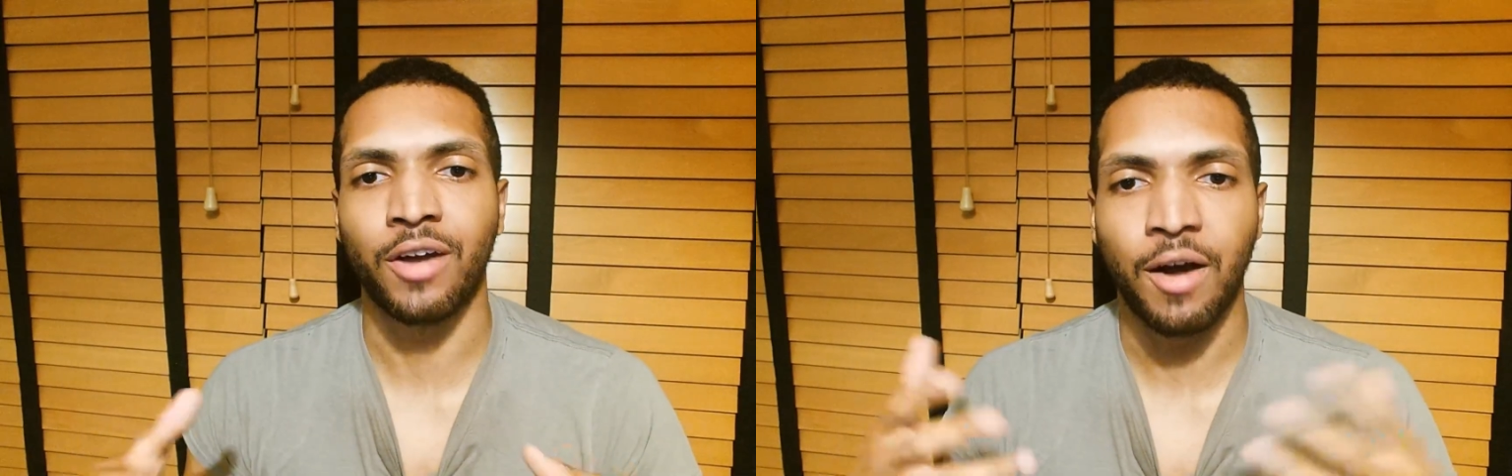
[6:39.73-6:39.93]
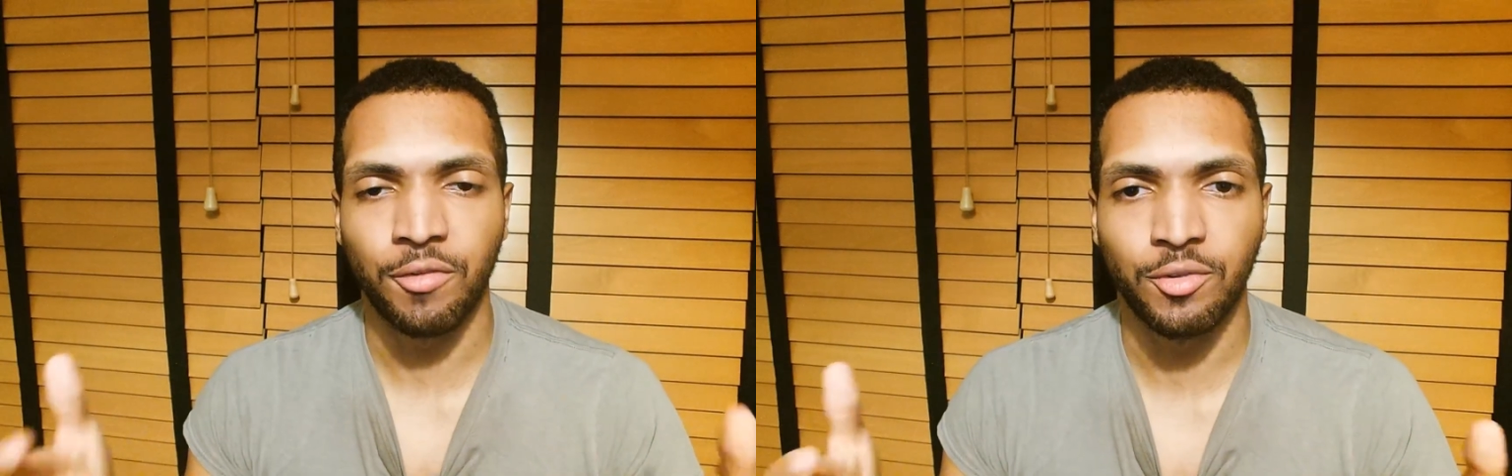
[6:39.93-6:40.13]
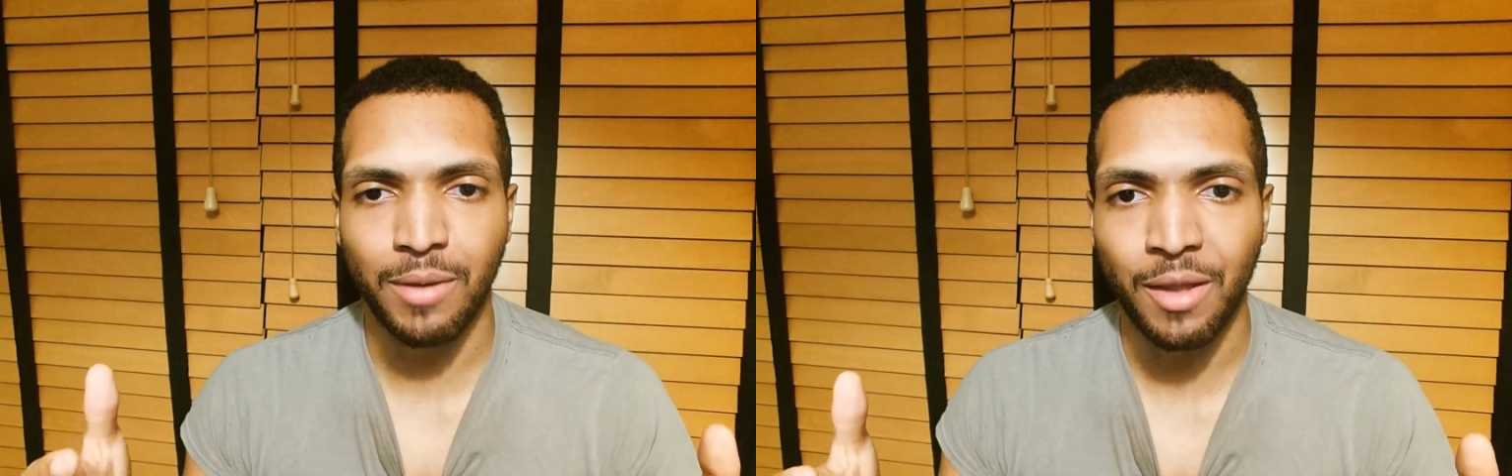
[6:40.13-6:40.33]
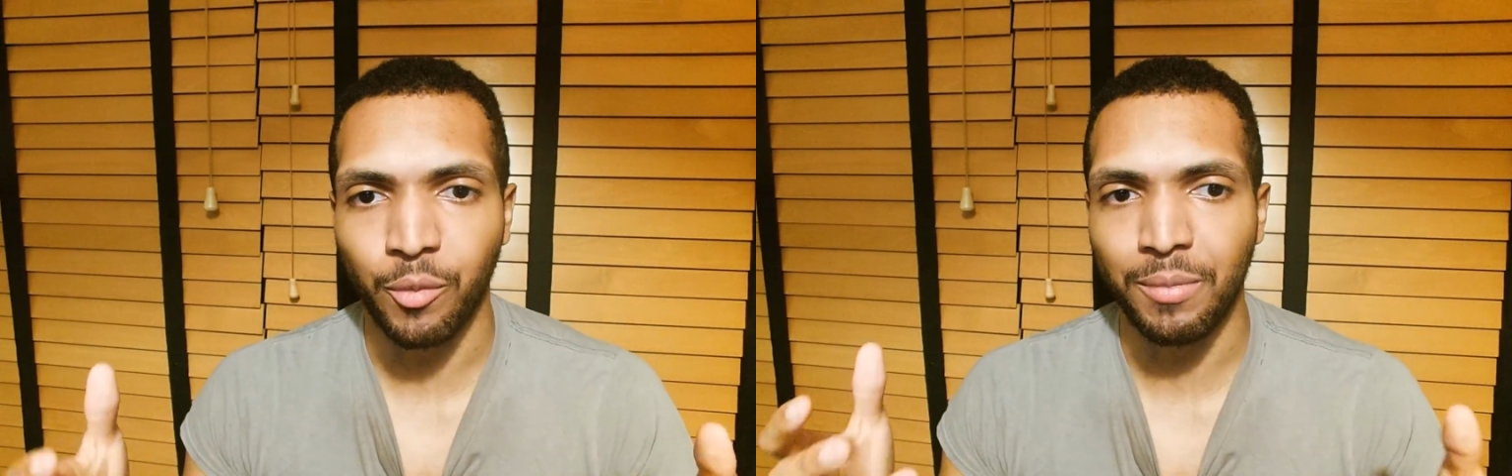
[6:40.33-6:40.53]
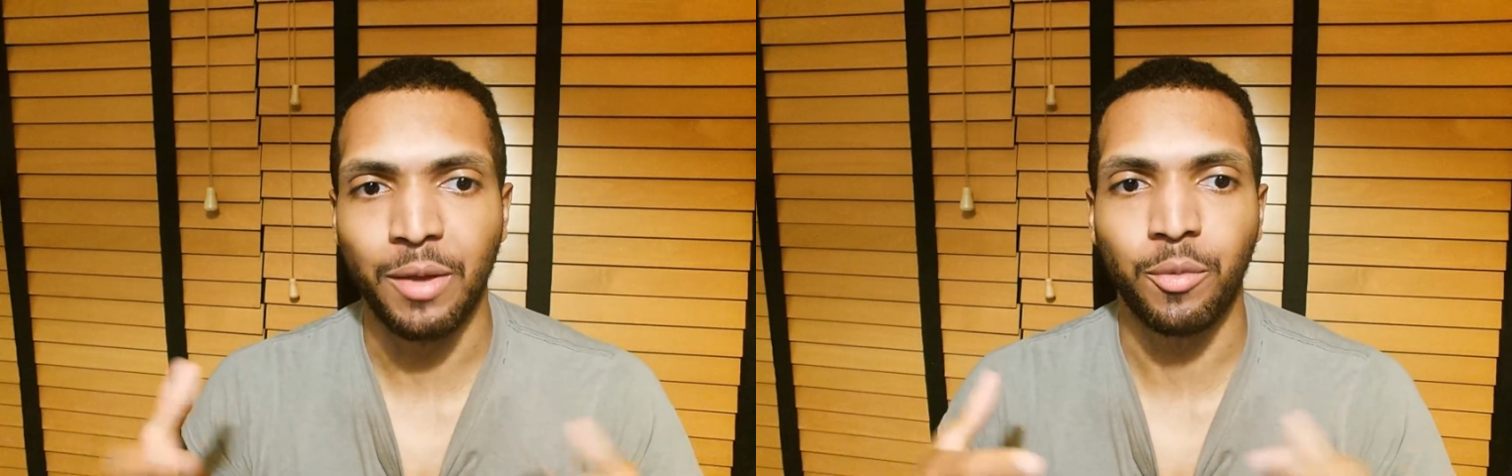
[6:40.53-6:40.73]
confidence band
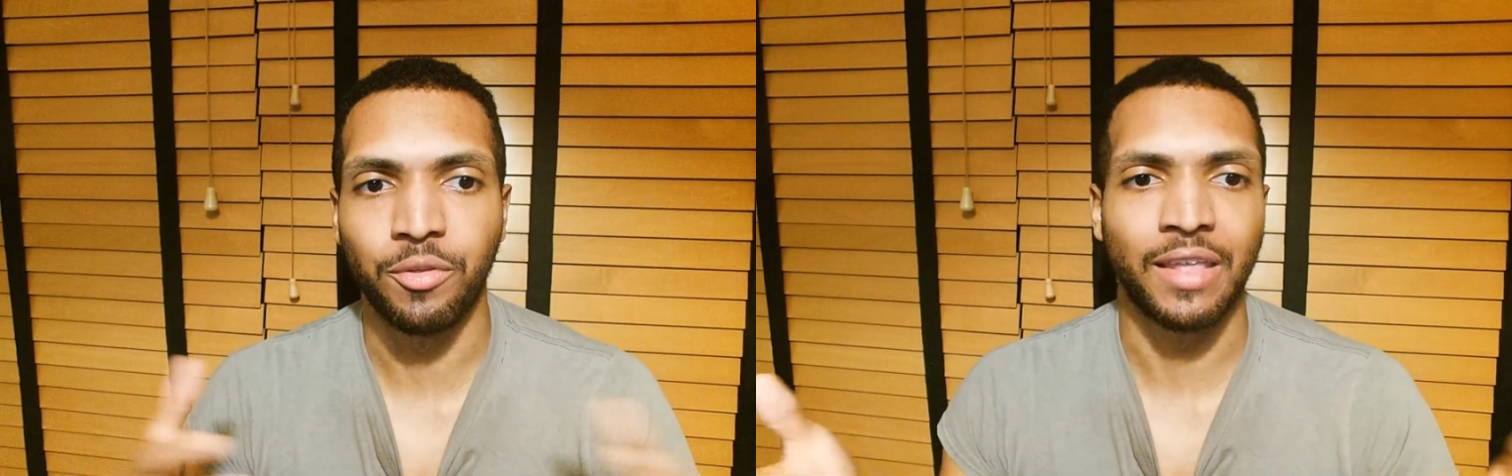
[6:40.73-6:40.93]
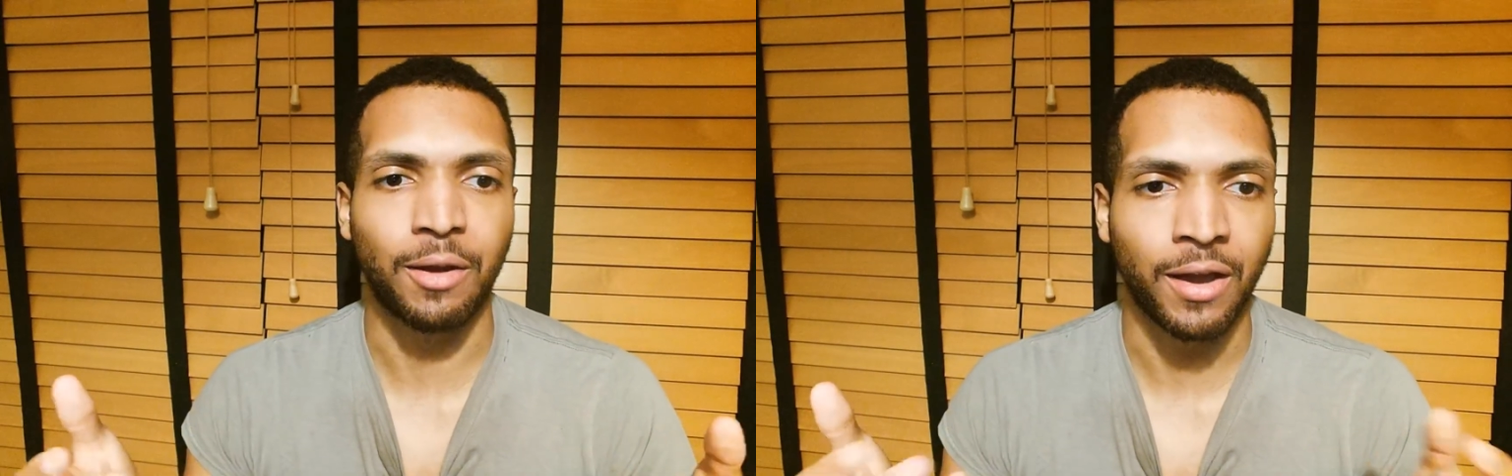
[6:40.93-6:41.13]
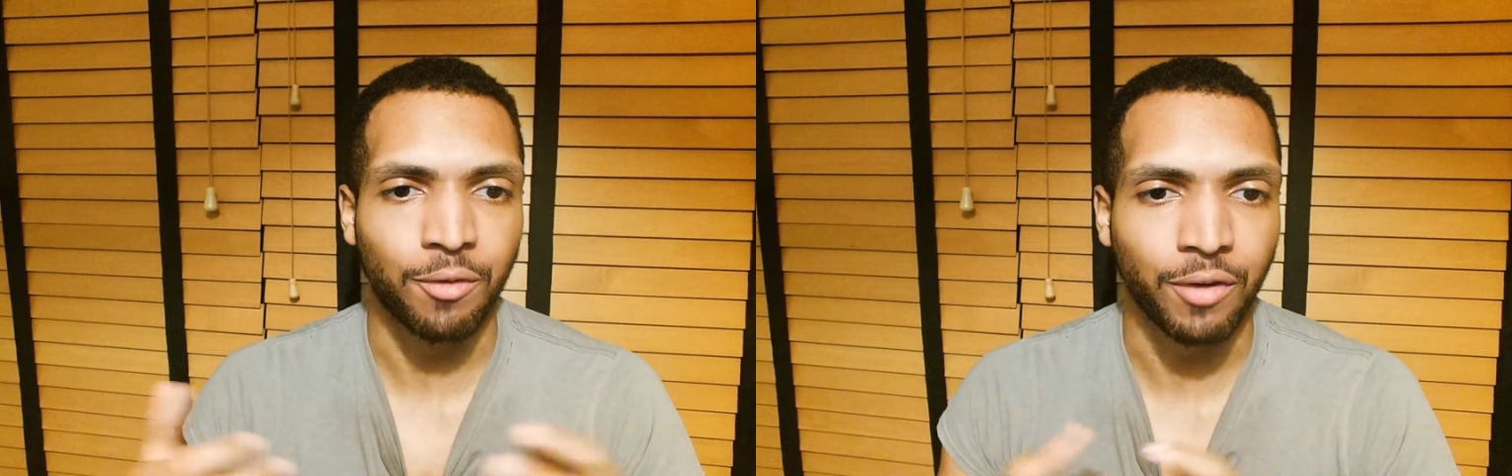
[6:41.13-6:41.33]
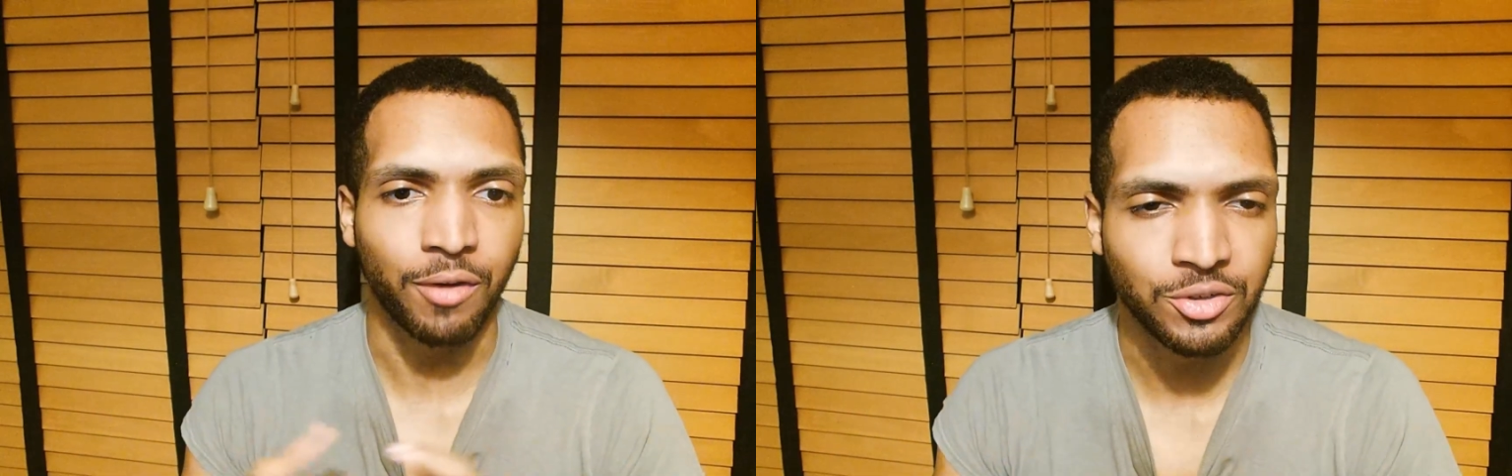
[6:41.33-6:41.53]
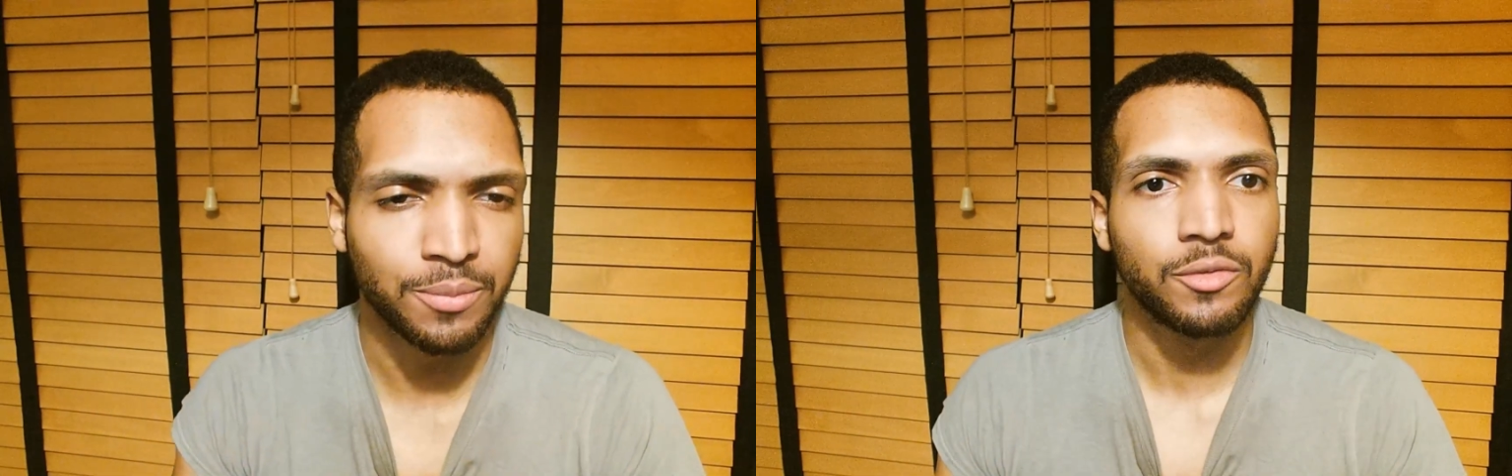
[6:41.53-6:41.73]
would be within that kind of range.